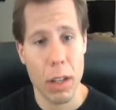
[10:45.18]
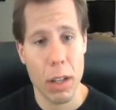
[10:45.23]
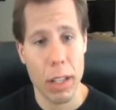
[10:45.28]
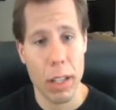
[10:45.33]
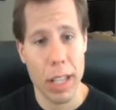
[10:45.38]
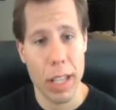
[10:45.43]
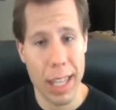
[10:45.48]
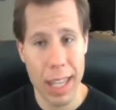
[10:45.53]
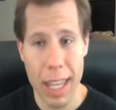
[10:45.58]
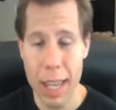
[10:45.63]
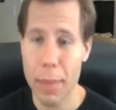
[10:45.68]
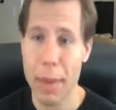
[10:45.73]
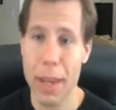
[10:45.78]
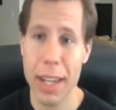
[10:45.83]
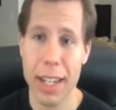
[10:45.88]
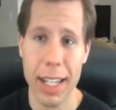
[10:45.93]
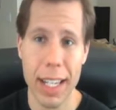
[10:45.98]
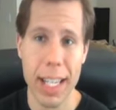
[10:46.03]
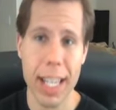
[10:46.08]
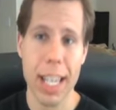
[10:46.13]
Can they be
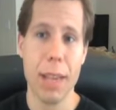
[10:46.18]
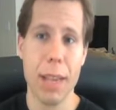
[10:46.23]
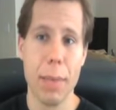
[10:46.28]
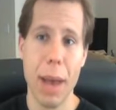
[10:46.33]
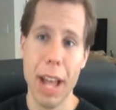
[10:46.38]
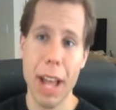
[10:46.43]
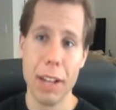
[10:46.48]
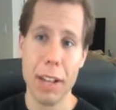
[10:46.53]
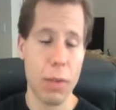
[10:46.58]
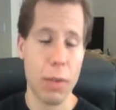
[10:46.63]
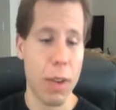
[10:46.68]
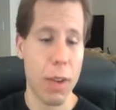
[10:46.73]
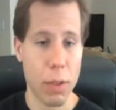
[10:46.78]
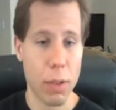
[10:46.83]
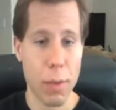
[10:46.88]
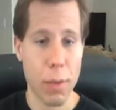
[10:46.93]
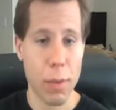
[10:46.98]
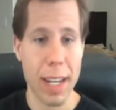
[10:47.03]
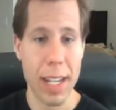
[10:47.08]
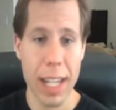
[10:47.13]
in a key match at
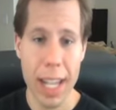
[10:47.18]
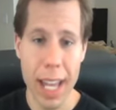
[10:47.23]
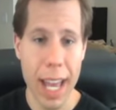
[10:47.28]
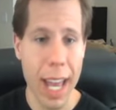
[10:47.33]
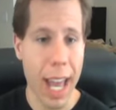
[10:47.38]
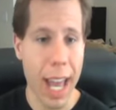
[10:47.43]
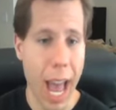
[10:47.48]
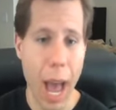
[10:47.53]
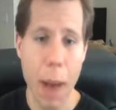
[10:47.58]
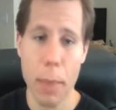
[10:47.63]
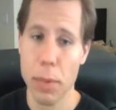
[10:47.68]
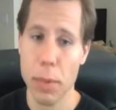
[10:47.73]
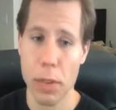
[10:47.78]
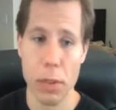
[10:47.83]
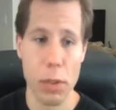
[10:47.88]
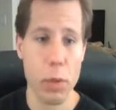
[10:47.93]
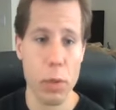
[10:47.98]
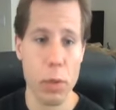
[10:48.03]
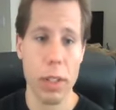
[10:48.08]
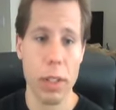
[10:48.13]
WrestleMania?
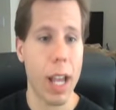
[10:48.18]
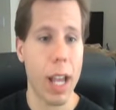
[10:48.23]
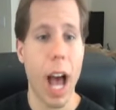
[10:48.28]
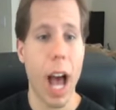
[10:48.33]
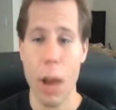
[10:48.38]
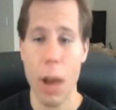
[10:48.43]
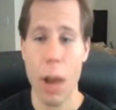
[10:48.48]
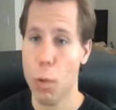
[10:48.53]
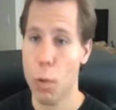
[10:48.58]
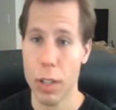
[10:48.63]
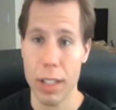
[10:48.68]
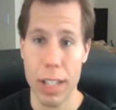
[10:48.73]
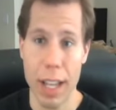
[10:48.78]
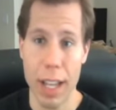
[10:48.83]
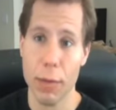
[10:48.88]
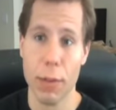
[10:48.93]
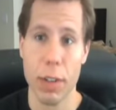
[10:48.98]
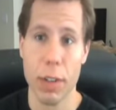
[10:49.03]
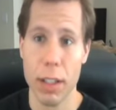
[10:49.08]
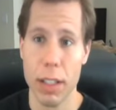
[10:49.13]
Absolutely. I would
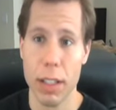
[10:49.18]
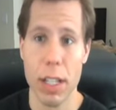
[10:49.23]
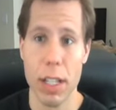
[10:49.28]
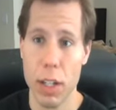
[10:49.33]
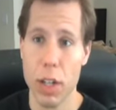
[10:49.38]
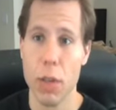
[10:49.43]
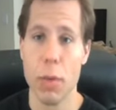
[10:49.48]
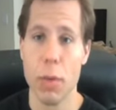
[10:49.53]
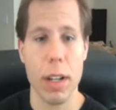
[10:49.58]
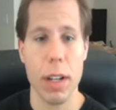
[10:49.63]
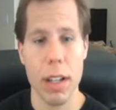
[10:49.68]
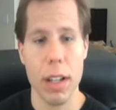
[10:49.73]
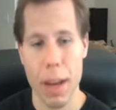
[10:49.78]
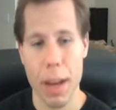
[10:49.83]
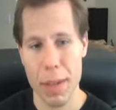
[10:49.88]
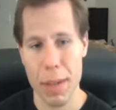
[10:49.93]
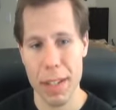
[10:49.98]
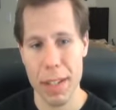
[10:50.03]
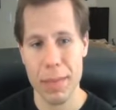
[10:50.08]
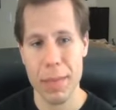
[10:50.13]
definitely do it. I
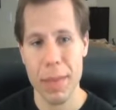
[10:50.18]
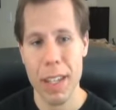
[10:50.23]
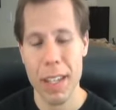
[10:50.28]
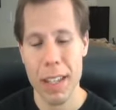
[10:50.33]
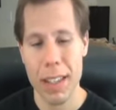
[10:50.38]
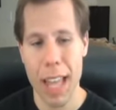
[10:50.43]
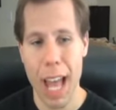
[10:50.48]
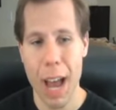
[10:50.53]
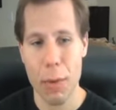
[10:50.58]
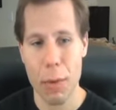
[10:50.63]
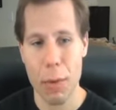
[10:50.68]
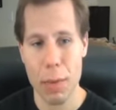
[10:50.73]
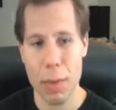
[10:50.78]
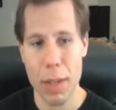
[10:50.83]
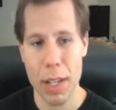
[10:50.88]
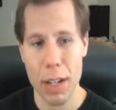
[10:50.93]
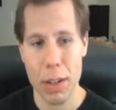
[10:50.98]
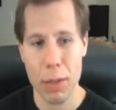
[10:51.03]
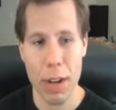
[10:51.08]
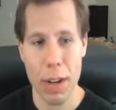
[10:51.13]
mean, that would
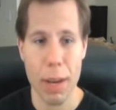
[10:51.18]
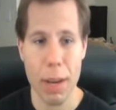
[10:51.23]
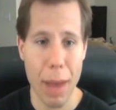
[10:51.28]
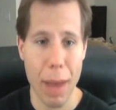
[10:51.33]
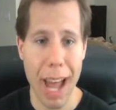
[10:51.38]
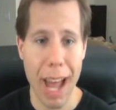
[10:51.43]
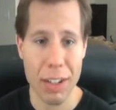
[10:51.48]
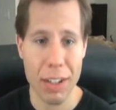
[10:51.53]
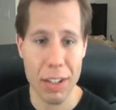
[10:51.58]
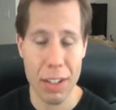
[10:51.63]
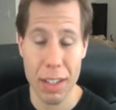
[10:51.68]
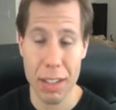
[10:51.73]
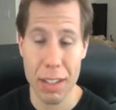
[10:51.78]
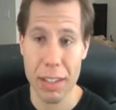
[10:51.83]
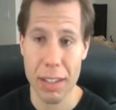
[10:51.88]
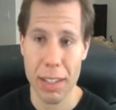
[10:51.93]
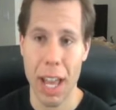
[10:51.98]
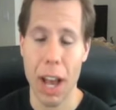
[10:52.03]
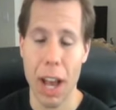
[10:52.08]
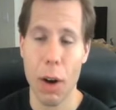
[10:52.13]
be a great match to
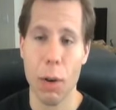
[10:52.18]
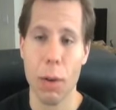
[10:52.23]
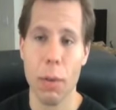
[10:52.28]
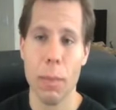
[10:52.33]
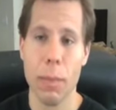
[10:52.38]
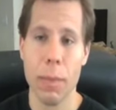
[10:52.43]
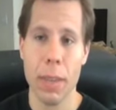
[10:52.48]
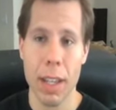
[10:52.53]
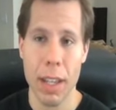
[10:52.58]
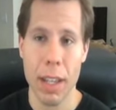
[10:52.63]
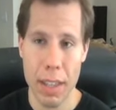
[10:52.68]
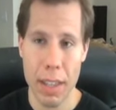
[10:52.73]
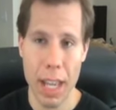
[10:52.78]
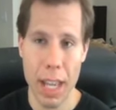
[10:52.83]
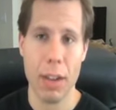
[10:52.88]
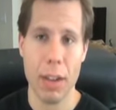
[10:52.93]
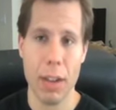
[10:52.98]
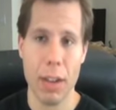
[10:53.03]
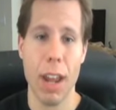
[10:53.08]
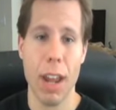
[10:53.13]
sell the
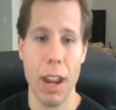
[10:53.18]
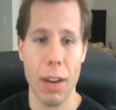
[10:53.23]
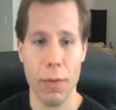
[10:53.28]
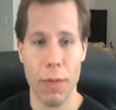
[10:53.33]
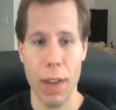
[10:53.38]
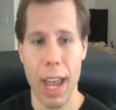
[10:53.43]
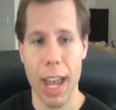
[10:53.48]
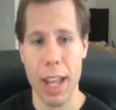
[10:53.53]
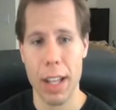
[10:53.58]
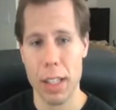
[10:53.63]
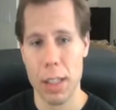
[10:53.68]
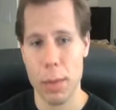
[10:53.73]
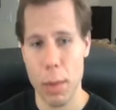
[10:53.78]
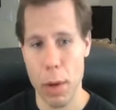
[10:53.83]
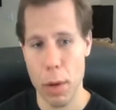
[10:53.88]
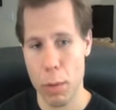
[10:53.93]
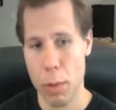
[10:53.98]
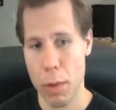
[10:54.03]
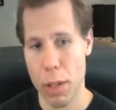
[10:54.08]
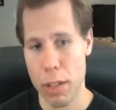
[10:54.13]
internet fans.
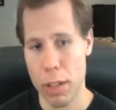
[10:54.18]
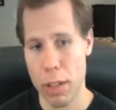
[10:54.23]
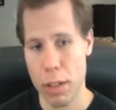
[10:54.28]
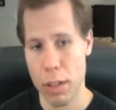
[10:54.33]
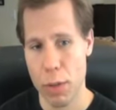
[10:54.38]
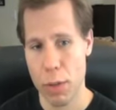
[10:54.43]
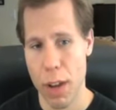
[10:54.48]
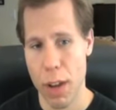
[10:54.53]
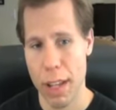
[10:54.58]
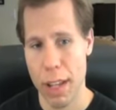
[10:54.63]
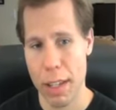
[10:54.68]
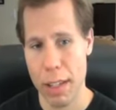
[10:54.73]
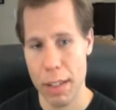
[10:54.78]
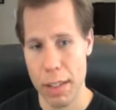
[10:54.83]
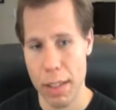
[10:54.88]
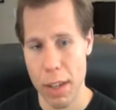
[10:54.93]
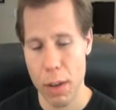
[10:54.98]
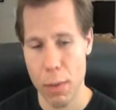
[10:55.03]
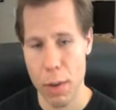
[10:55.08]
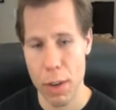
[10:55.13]
But when you're trying to
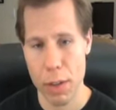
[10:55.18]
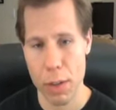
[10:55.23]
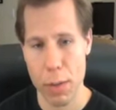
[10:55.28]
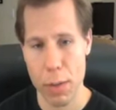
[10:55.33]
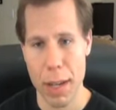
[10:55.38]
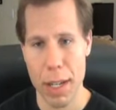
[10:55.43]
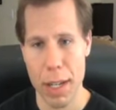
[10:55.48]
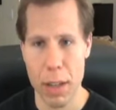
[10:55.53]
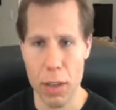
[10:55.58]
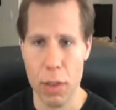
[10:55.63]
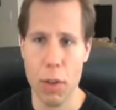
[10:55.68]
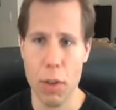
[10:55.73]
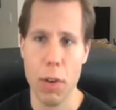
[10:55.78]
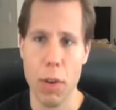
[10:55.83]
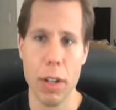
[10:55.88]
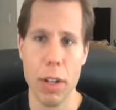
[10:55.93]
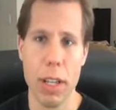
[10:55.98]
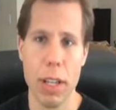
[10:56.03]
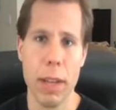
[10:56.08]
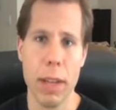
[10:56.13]
sell WrestleMania
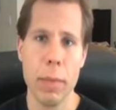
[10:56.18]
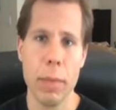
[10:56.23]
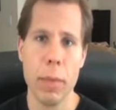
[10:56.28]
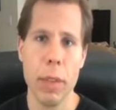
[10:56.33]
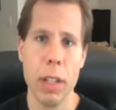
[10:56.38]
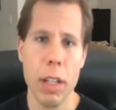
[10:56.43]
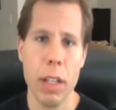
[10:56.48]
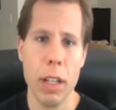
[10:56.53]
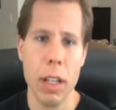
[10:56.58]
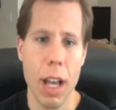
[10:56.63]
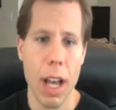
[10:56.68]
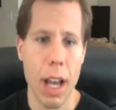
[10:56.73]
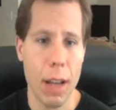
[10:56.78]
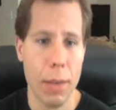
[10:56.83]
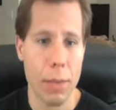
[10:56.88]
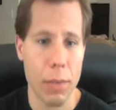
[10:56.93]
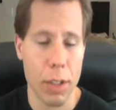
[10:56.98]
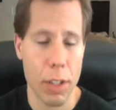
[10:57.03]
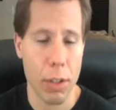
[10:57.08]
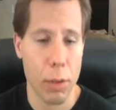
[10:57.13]
30
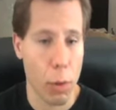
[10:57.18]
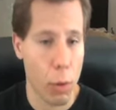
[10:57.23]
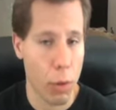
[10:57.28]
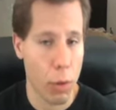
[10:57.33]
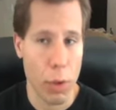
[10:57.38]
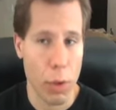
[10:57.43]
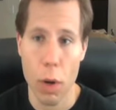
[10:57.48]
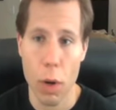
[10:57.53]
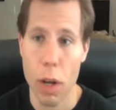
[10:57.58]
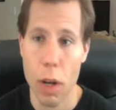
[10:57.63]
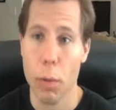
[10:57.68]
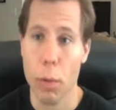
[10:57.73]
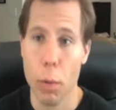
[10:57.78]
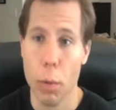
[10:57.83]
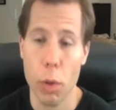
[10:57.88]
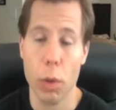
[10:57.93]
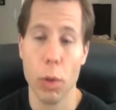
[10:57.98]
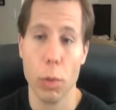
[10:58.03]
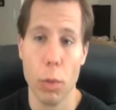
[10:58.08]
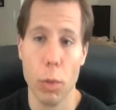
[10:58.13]
to a
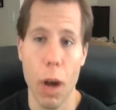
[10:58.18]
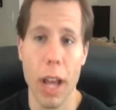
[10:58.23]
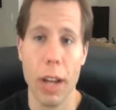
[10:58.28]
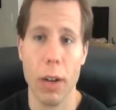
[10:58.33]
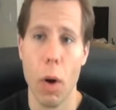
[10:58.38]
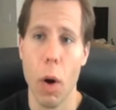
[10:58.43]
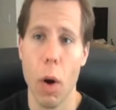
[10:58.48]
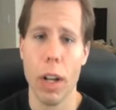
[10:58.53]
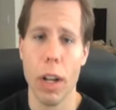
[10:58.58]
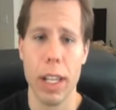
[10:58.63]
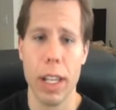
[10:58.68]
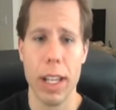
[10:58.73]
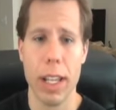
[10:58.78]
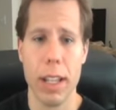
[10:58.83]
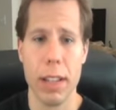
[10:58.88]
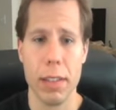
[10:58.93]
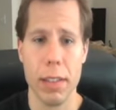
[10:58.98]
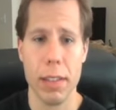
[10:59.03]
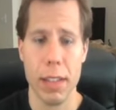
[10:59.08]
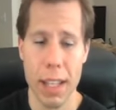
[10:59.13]
worldwide
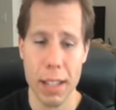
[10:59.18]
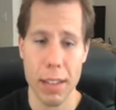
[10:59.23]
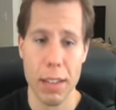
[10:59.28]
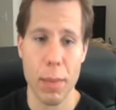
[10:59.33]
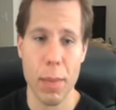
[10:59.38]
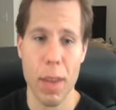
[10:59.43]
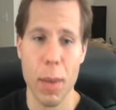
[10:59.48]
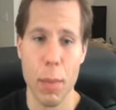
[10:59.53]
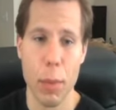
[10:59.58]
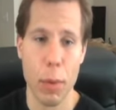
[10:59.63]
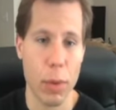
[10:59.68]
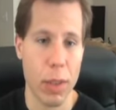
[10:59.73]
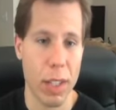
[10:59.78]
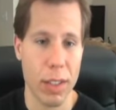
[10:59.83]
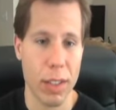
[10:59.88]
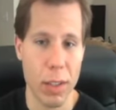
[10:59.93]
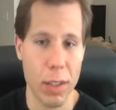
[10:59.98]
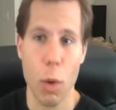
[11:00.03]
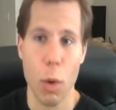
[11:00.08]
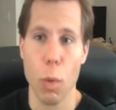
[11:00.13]
audience and to people
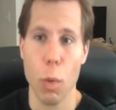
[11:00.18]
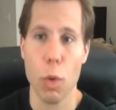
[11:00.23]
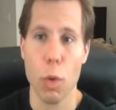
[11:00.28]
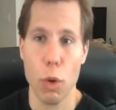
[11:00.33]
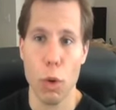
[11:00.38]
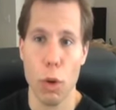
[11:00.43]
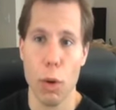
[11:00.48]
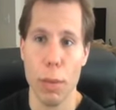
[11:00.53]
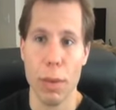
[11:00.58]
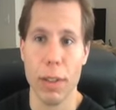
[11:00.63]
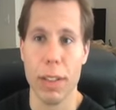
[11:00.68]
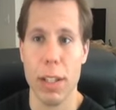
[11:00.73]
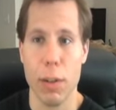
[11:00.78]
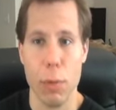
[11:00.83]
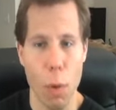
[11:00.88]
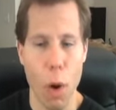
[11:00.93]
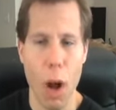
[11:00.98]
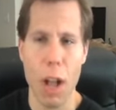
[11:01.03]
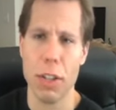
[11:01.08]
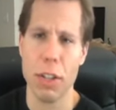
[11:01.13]
that don't normally
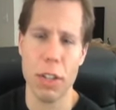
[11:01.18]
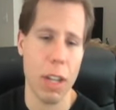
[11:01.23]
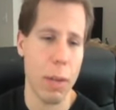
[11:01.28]
watch